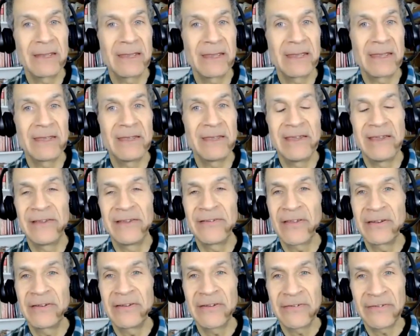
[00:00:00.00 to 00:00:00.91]
is
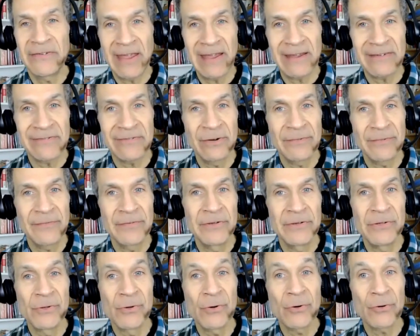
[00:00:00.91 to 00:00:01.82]
a disaster for
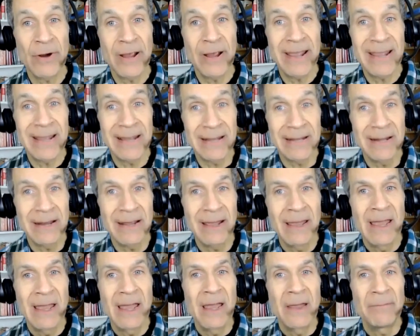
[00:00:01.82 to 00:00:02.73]
Ukraine
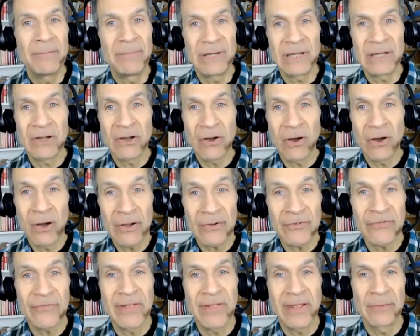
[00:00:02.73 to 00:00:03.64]

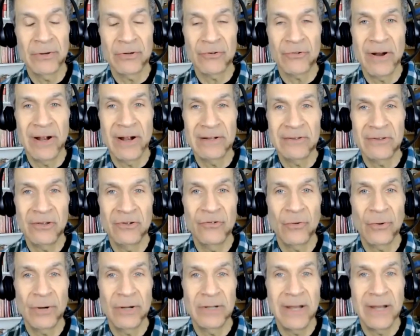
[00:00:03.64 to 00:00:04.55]
because they were trying to
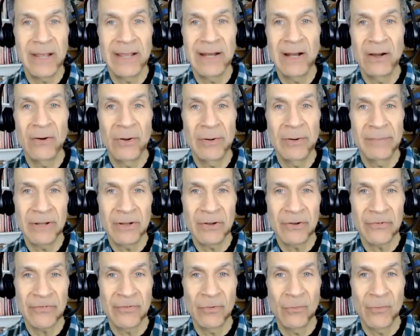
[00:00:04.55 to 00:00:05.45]
join NATO and
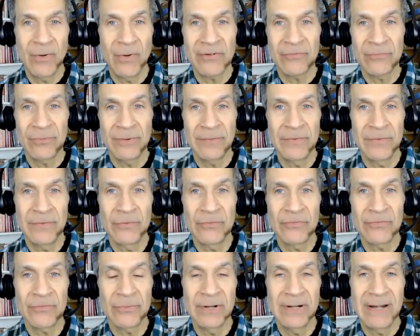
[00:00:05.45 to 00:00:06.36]
because the West
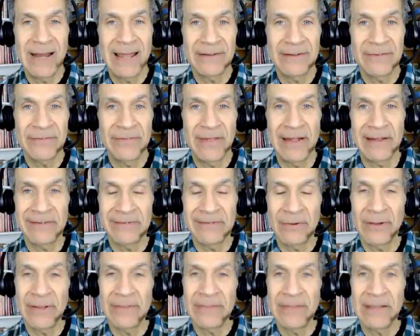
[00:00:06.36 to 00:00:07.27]
refused to renounce that.
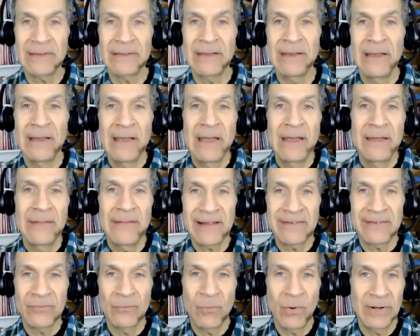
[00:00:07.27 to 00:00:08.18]
So I think
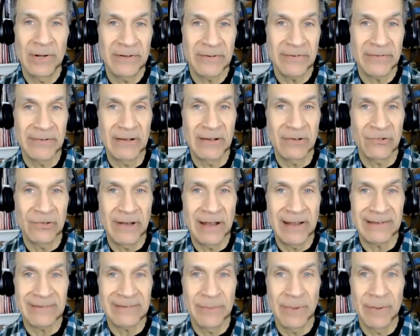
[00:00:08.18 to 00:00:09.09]
that's one distinction
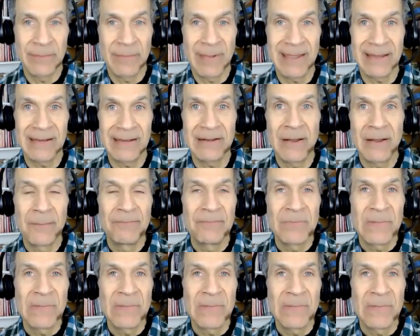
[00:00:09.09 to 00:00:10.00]
that has to be made.
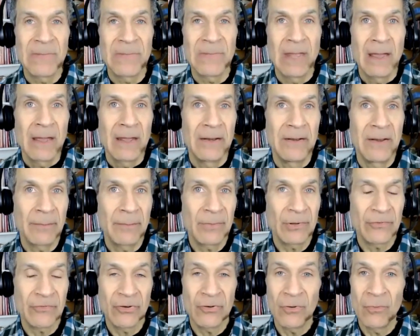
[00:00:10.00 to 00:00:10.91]

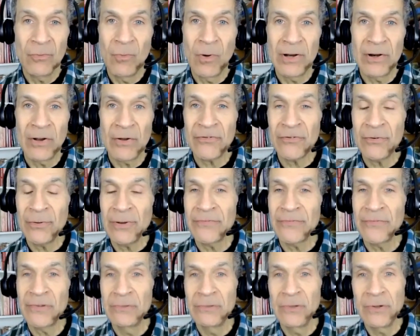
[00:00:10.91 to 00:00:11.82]
Number two, one also has
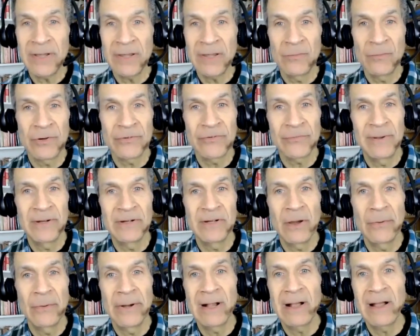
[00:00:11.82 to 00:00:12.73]
to look at what's been
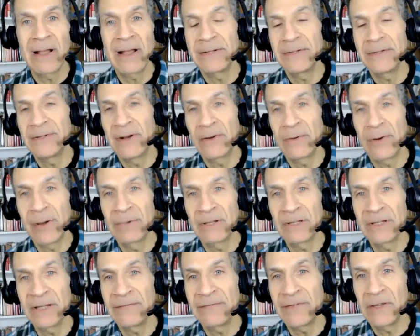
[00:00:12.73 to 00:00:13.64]
going on. You know, I
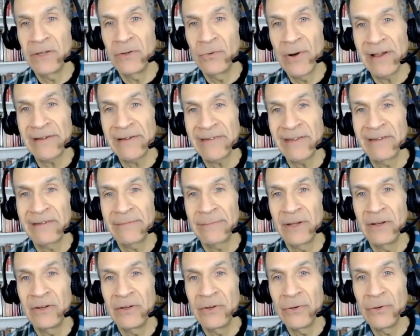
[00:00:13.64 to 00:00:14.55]
believe the U.S. has
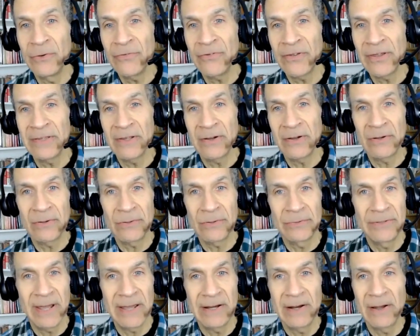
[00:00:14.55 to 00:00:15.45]
been using the whole
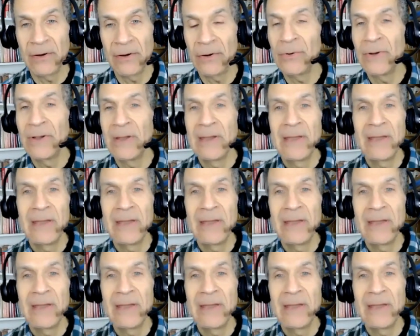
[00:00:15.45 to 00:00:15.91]
NATO